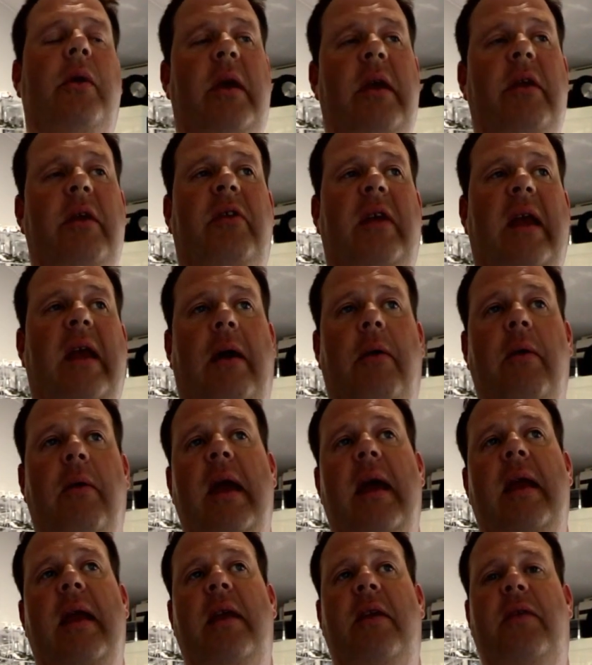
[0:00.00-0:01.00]
is now
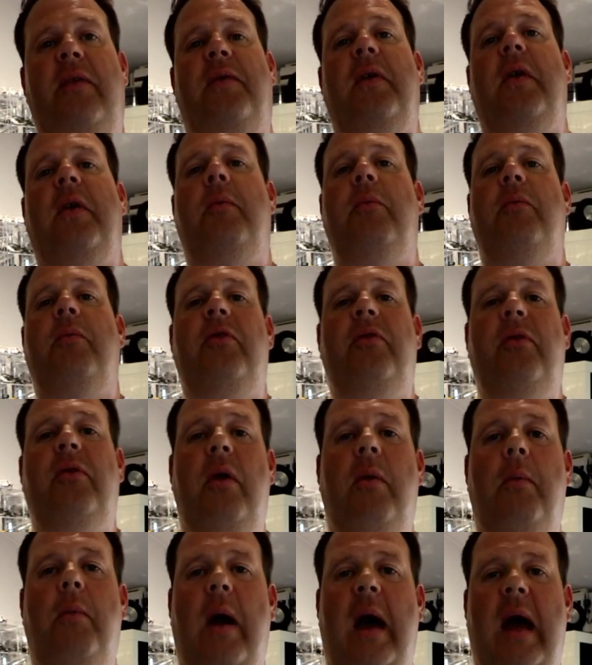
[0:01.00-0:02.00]
get these films
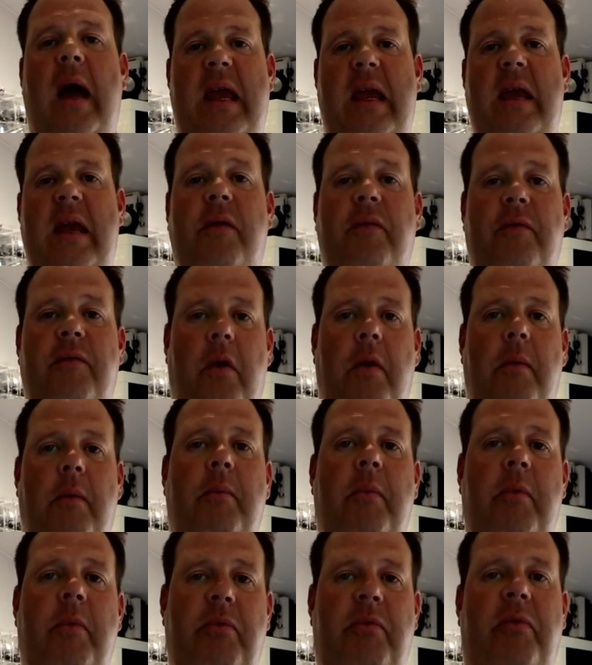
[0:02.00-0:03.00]
away from
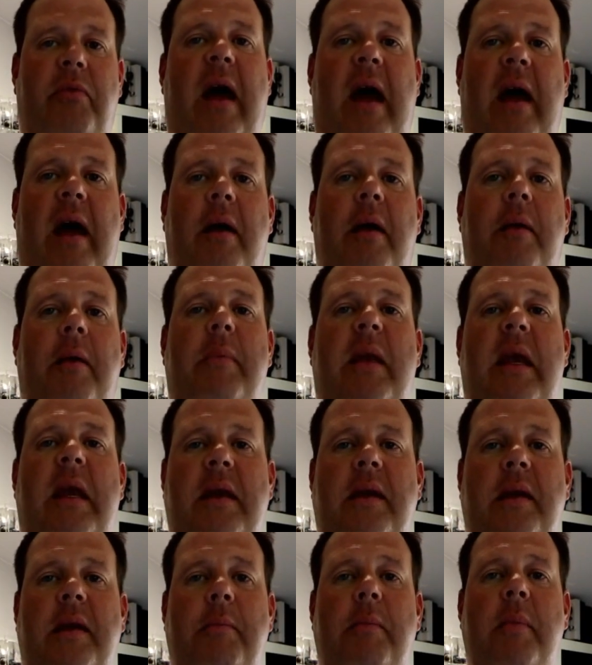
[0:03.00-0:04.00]
that
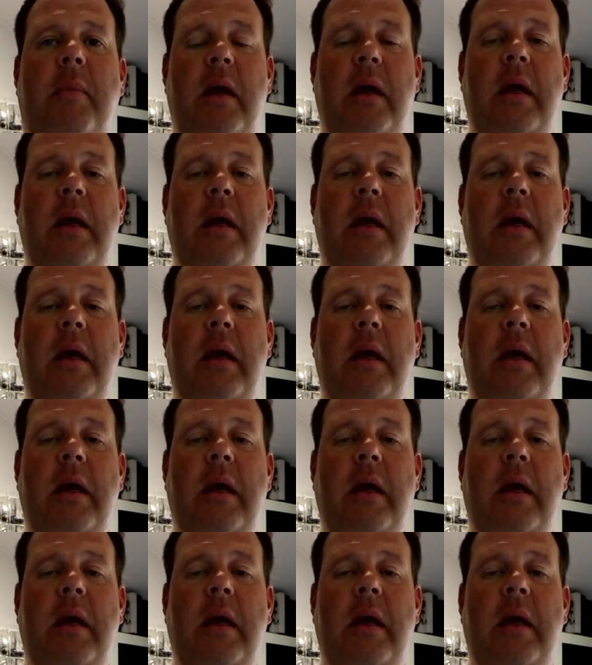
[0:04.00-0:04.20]
medium